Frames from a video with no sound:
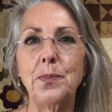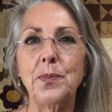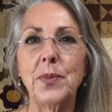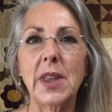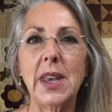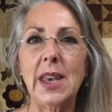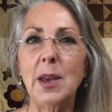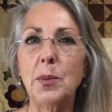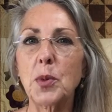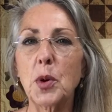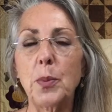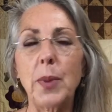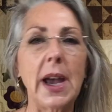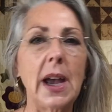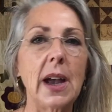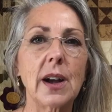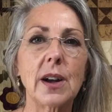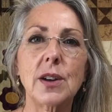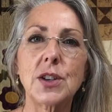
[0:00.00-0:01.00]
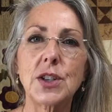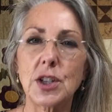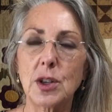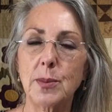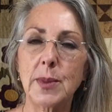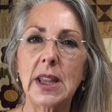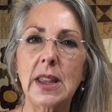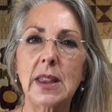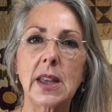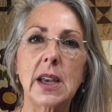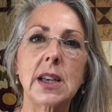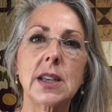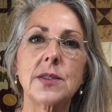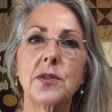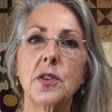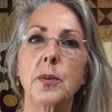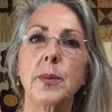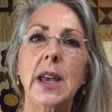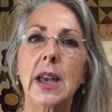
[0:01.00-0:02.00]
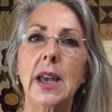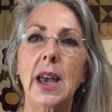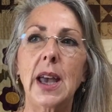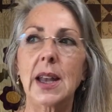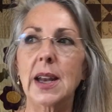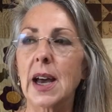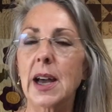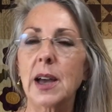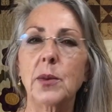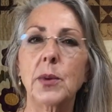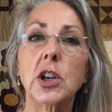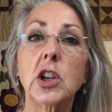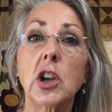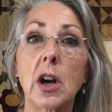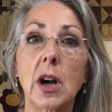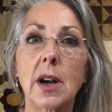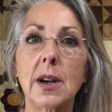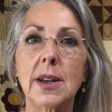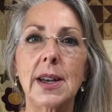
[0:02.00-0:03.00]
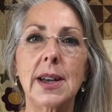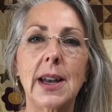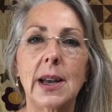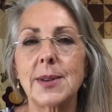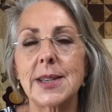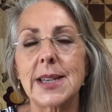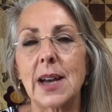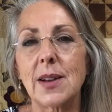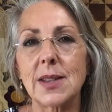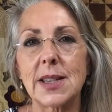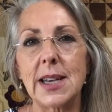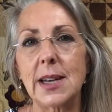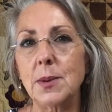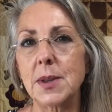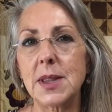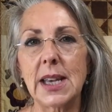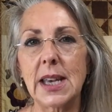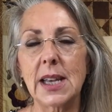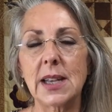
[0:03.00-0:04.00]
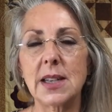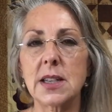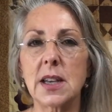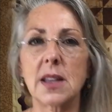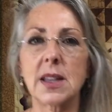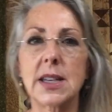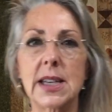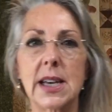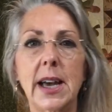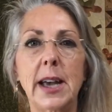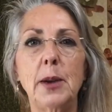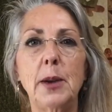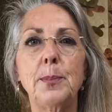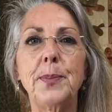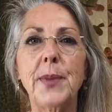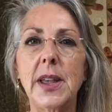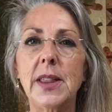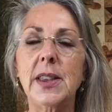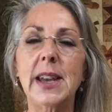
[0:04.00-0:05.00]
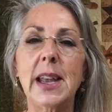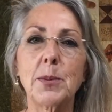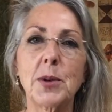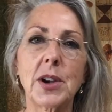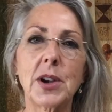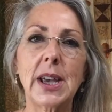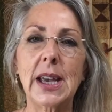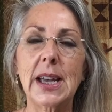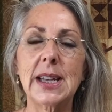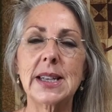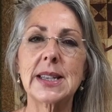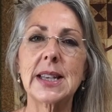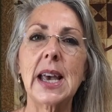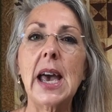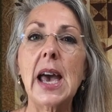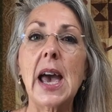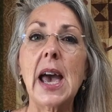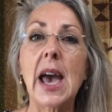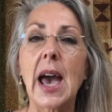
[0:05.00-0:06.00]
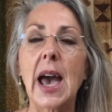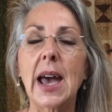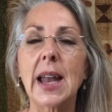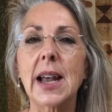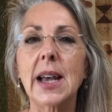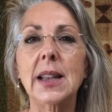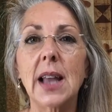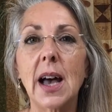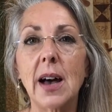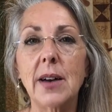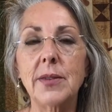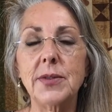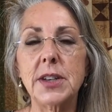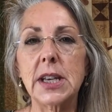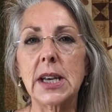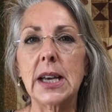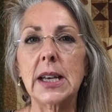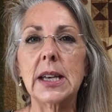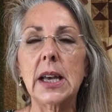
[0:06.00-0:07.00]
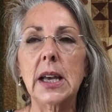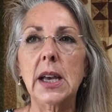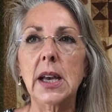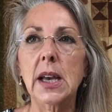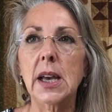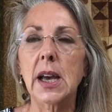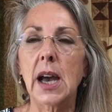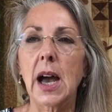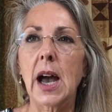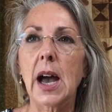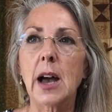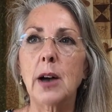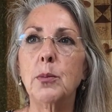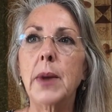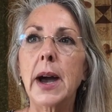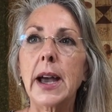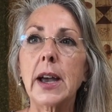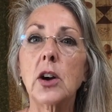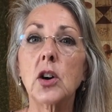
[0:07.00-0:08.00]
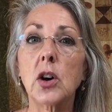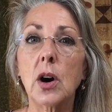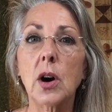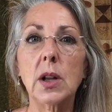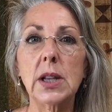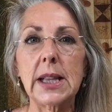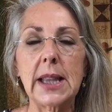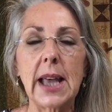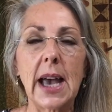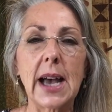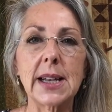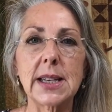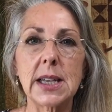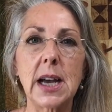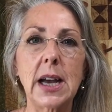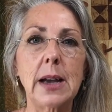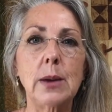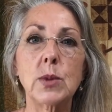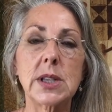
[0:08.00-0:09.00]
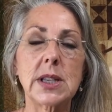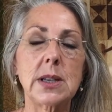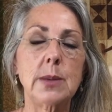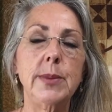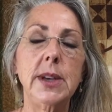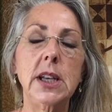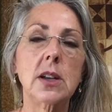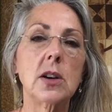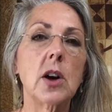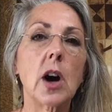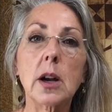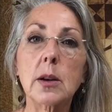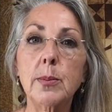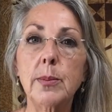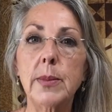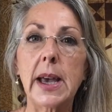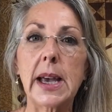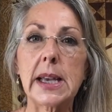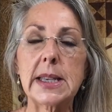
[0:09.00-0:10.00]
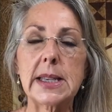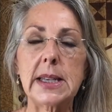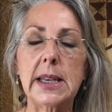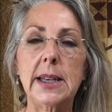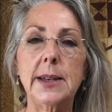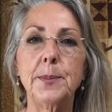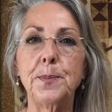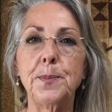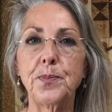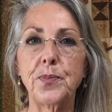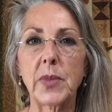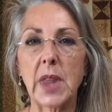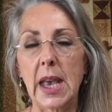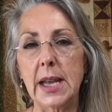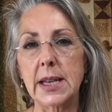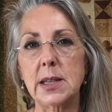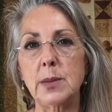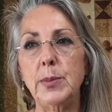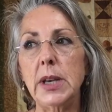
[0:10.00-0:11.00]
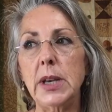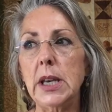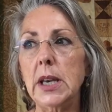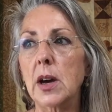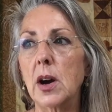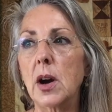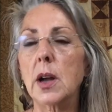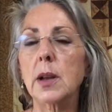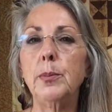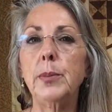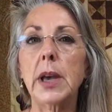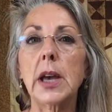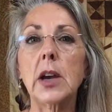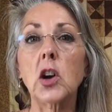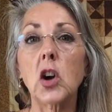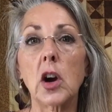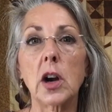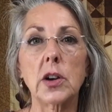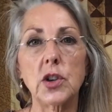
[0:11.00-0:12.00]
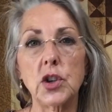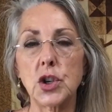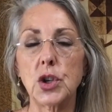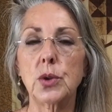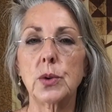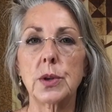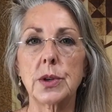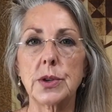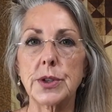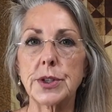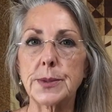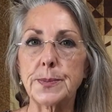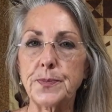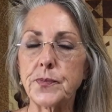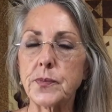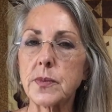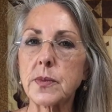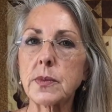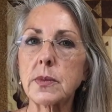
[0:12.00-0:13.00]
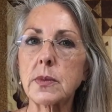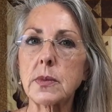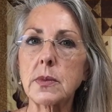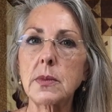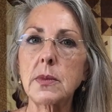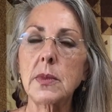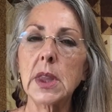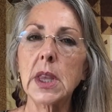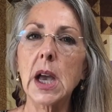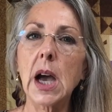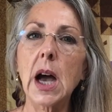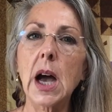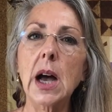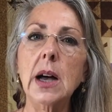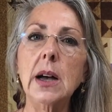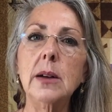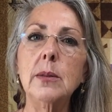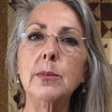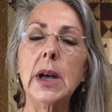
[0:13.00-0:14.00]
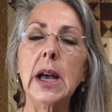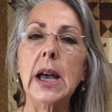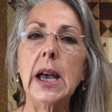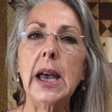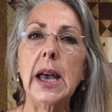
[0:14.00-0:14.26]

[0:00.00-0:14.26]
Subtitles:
he prepared so many things for me, and I would garden, and I was outside with the kids all the time and the neighbor kids, and I loved it. My goal at that time was to be in a garden magazine and to be on big garden tours. And